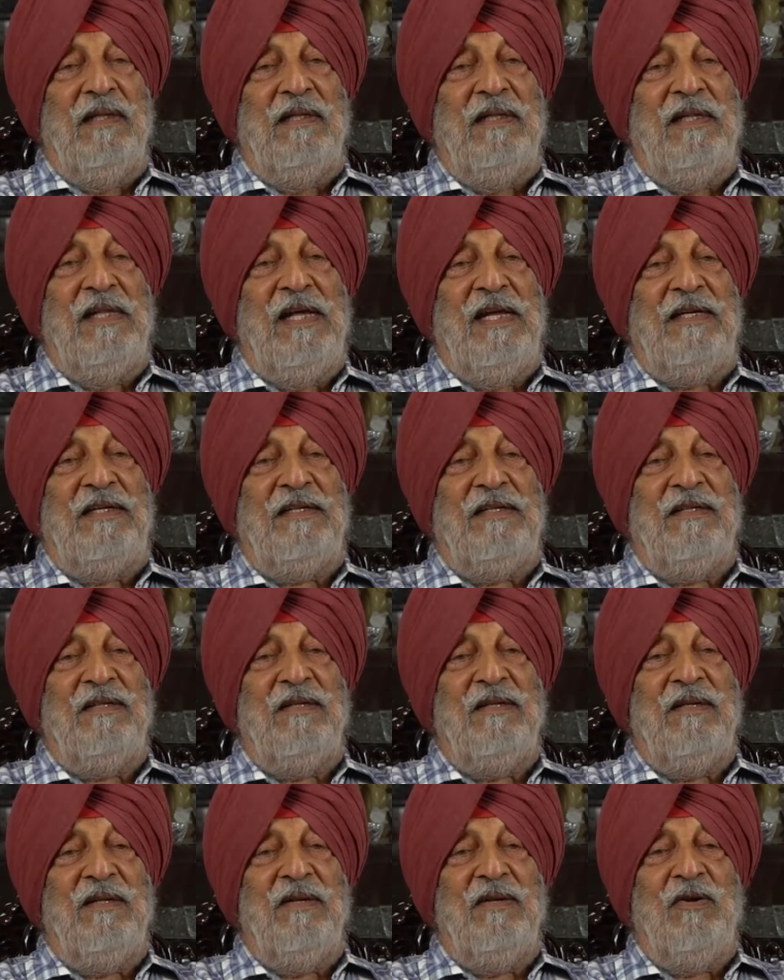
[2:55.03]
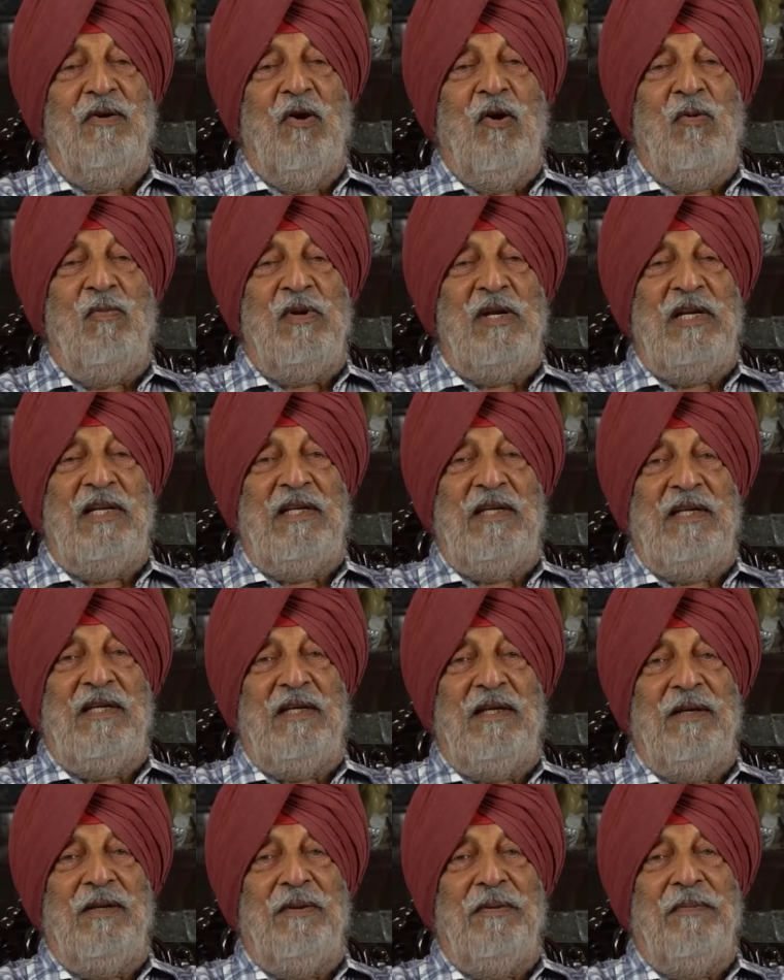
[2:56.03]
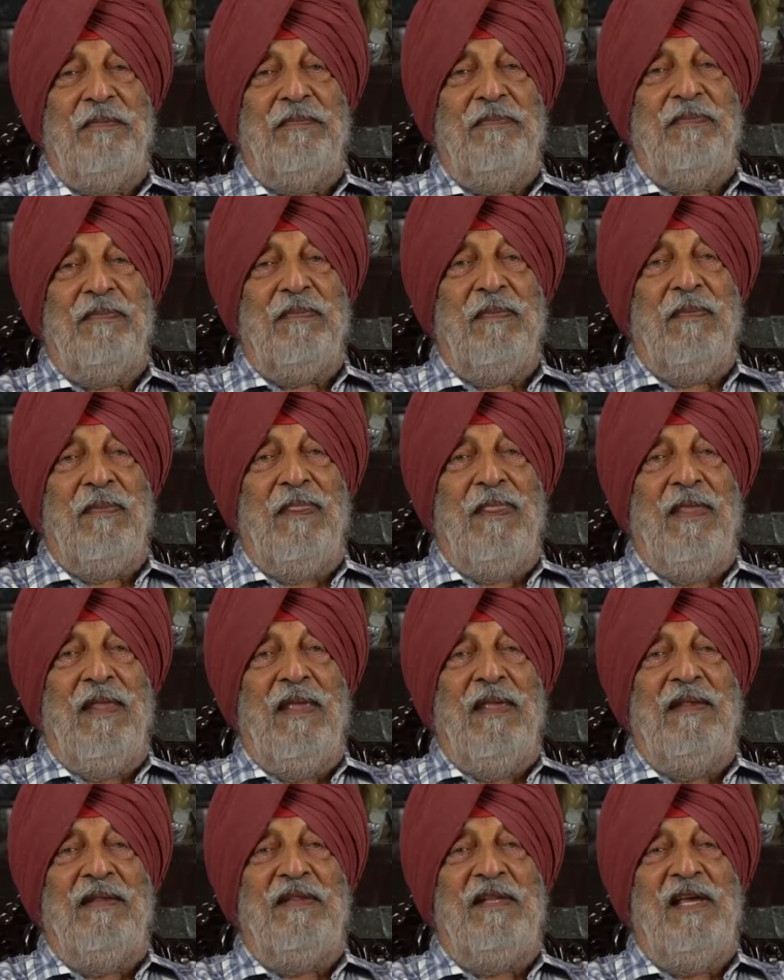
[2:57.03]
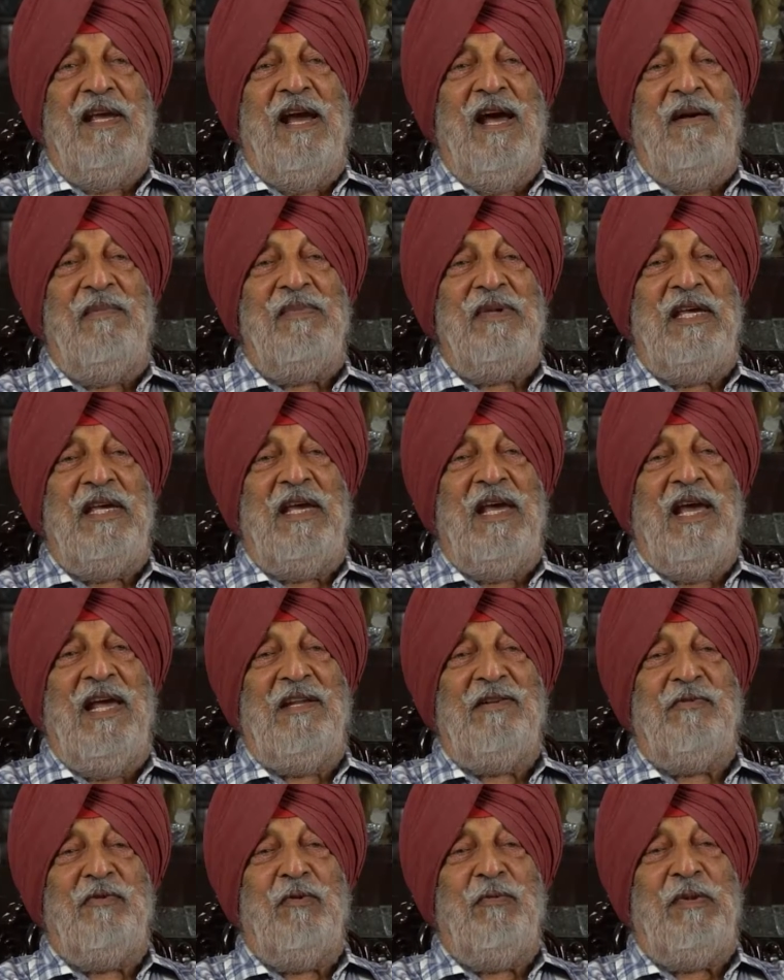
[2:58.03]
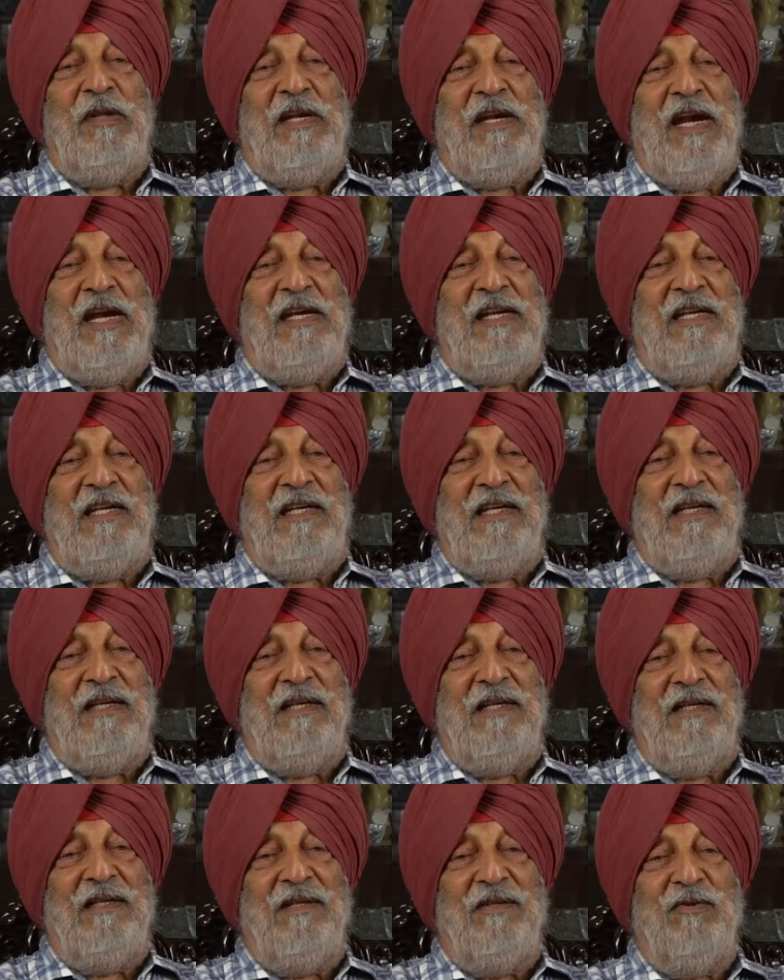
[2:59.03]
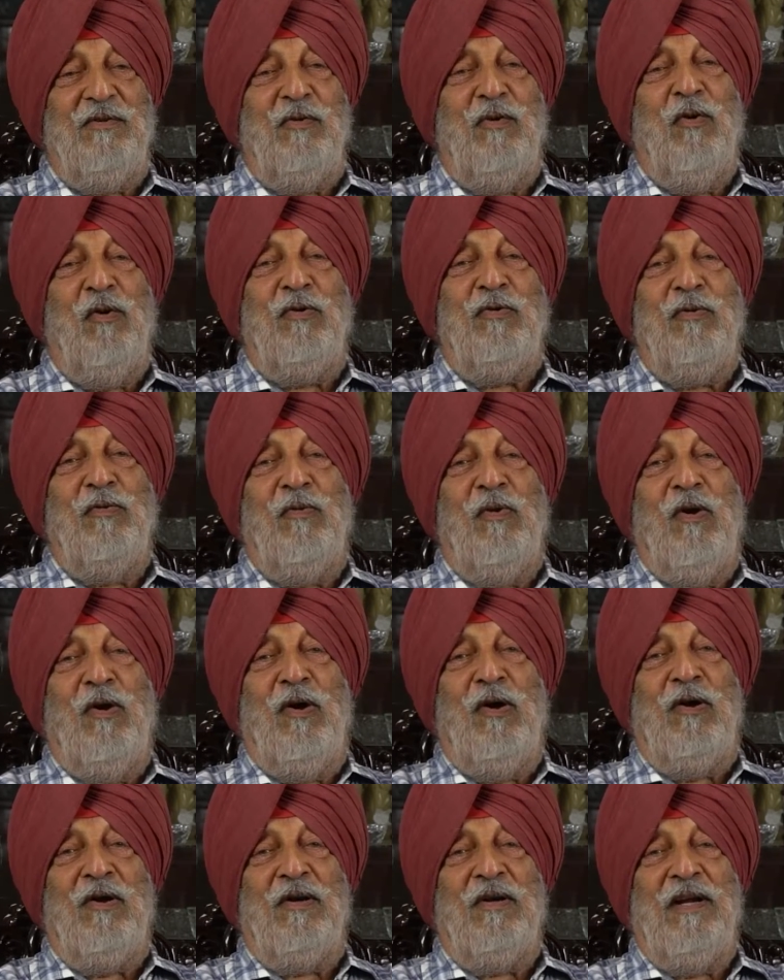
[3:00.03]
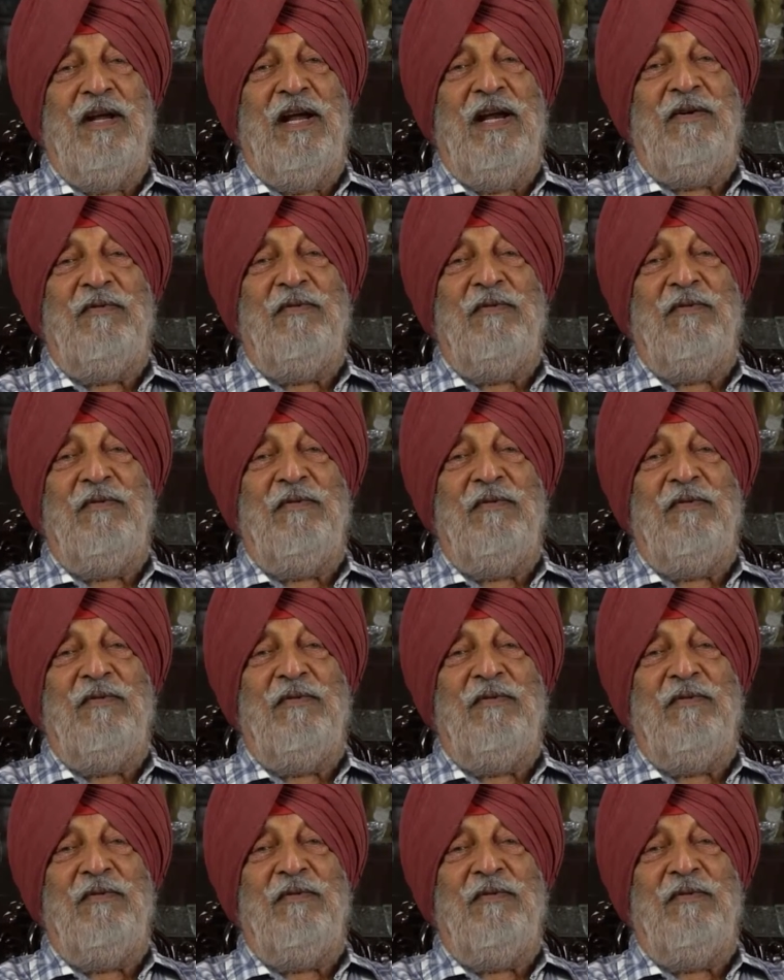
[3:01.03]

that normally the army has to be ready to go to war at